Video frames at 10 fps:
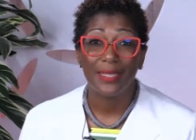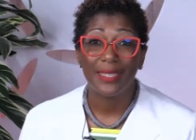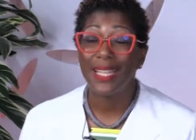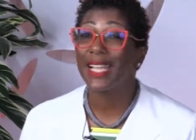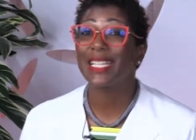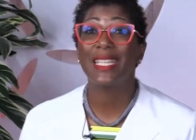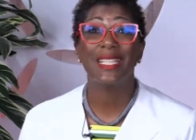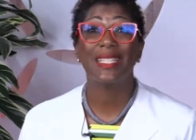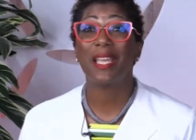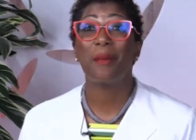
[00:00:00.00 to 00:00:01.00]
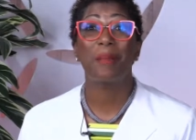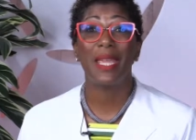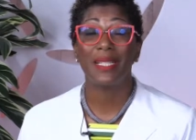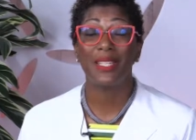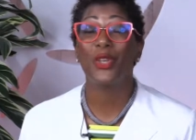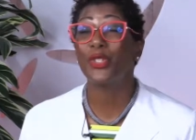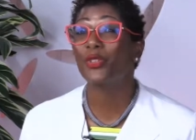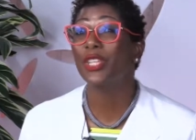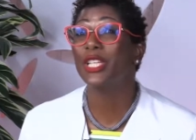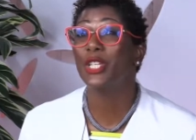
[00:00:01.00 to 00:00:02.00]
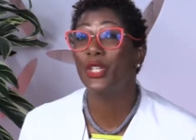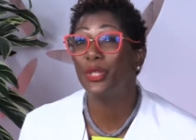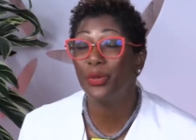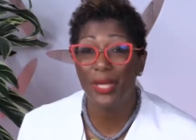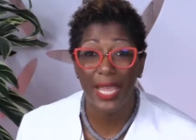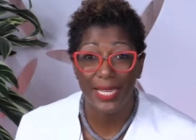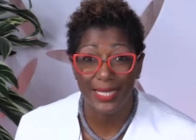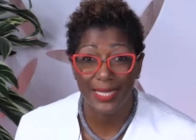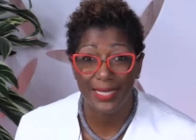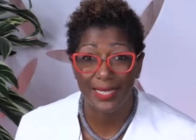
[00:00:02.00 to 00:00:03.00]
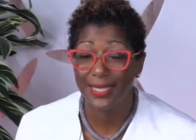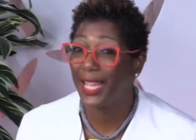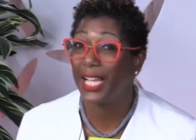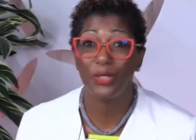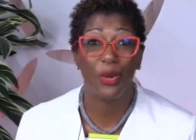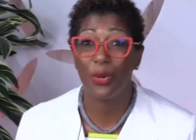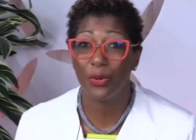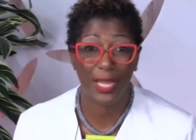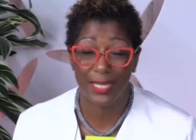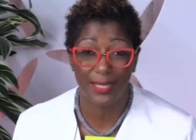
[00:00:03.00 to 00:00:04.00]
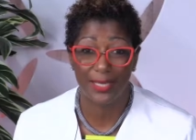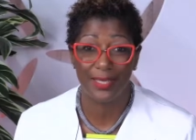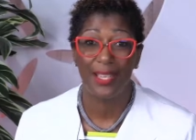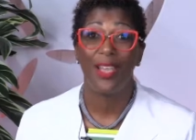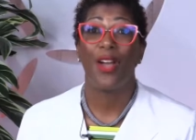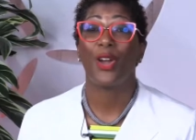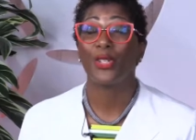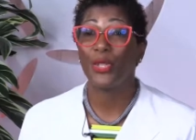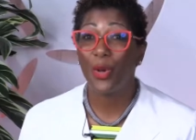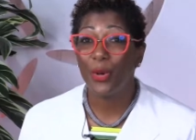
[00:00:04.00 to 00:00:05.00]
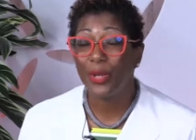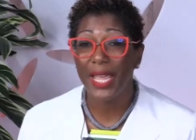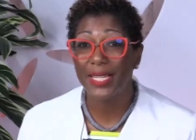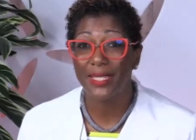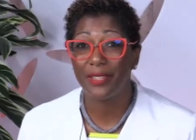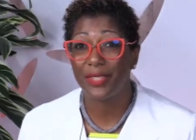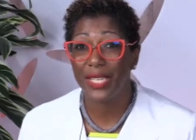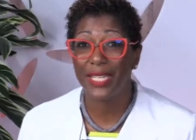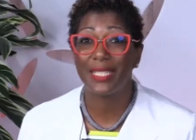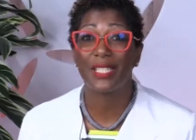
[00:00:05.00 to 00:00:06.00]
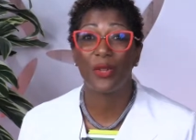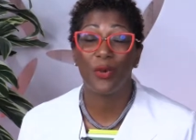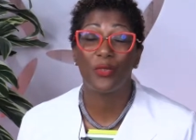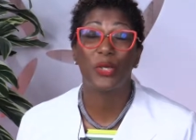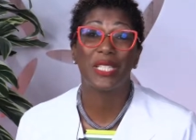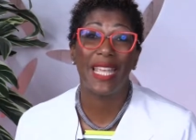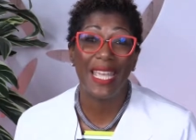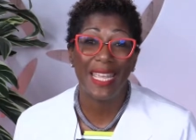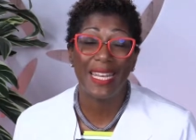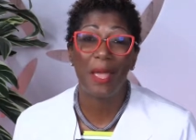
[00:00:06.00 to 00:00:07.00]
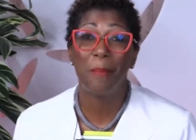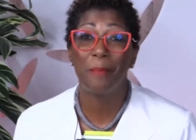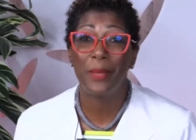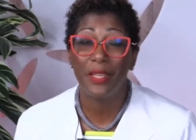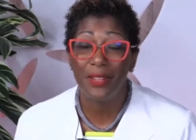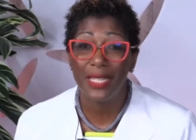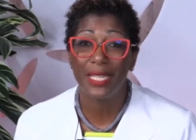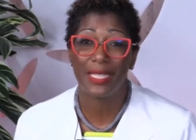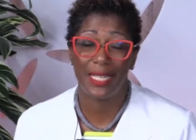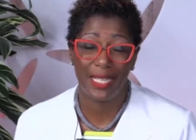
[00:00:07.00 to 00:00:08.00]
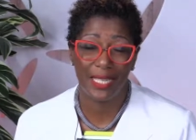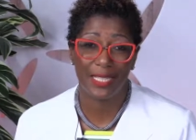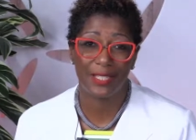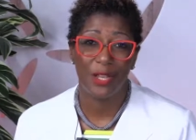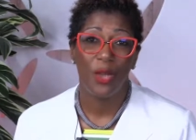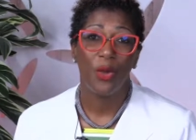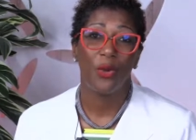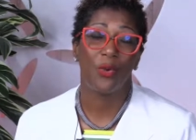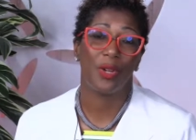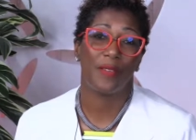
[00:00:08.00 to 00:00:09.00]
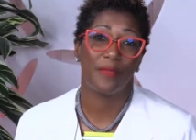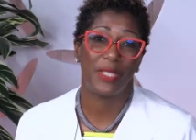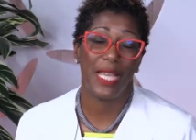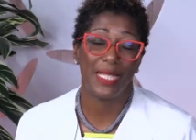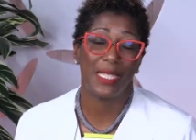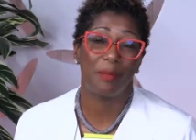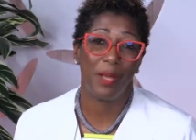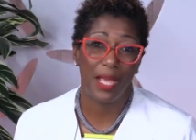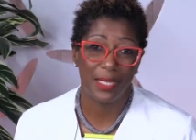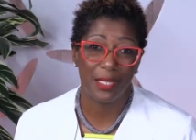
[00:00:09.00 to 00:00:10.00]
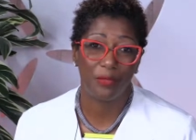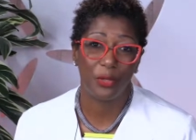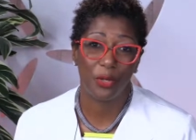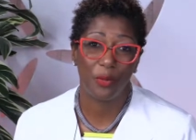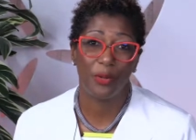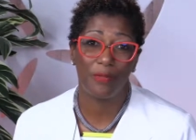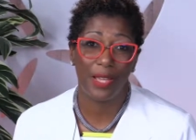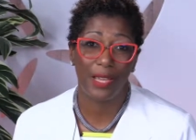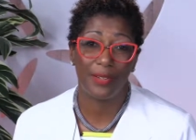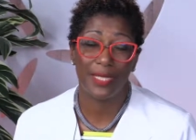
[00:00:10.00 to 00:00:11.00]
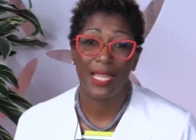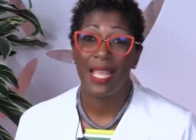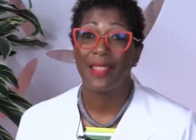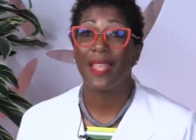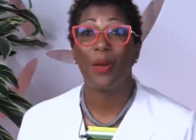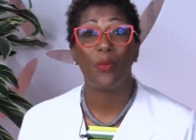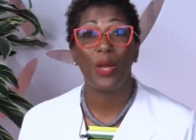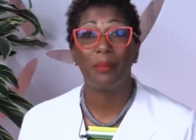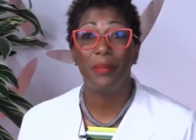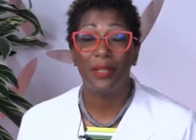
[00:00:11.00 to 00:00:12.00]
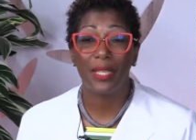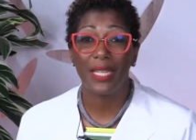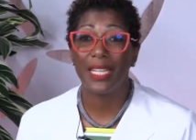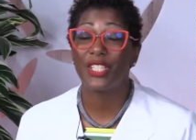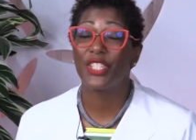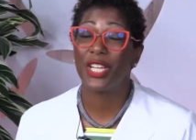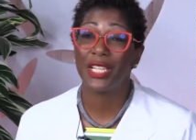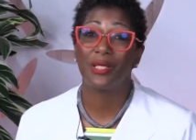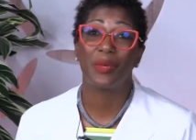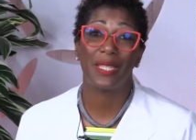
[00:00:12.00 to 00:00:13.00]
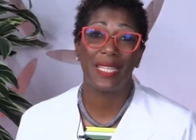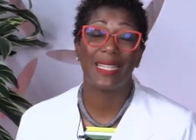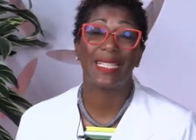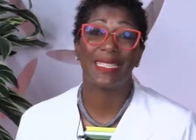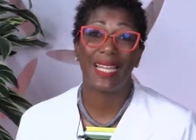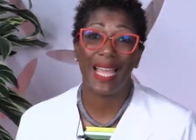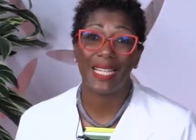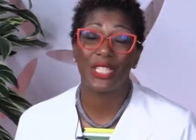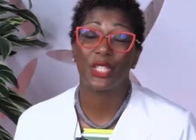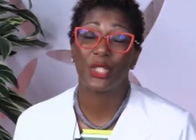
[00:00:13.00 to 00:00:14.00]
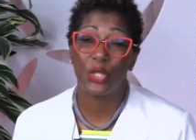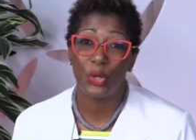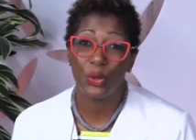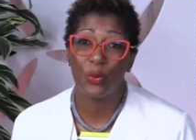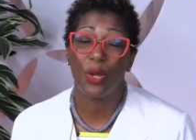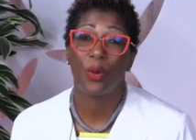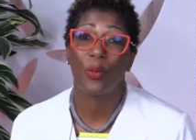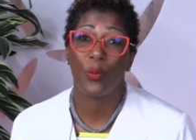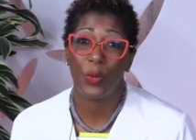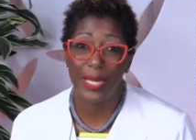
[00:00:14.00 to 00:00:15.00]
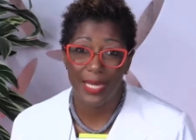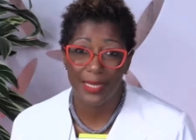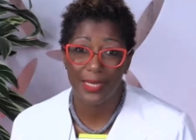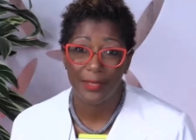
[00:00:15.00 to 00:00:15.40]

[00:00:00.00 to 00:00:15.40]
That is amazing. Those are the new cases, not total cases. Our total cases of kids is over 10 million kids who are tested positive for coronavirus. That 1 million is just within the last 2 weeks.